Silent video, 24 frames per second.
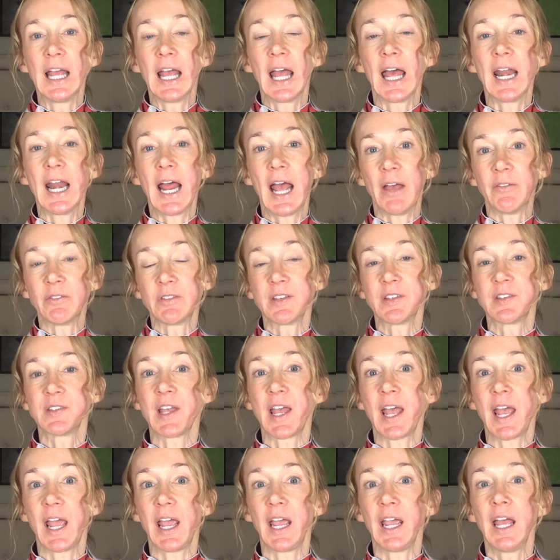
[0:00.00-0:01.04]
And I have to
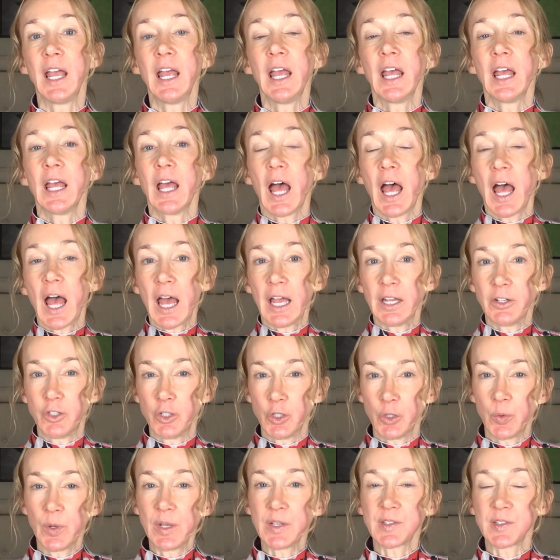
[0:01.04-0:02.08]
say, I
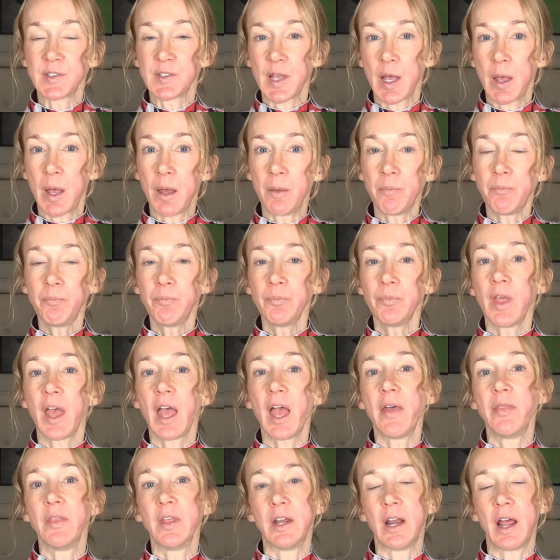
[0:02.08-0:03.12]
do it some
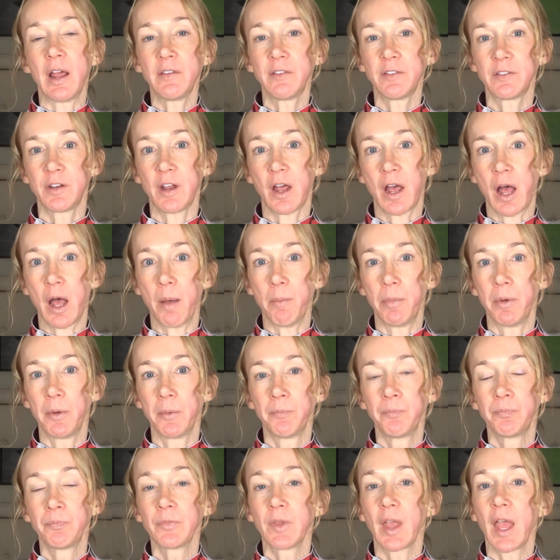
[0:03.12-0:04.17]
and then I stop.
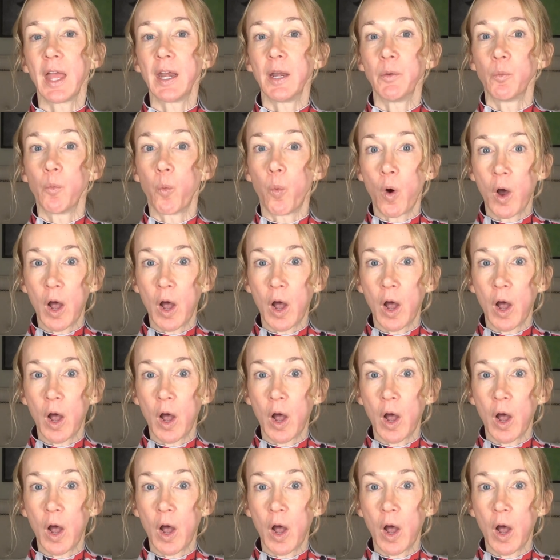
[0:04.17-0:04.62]
And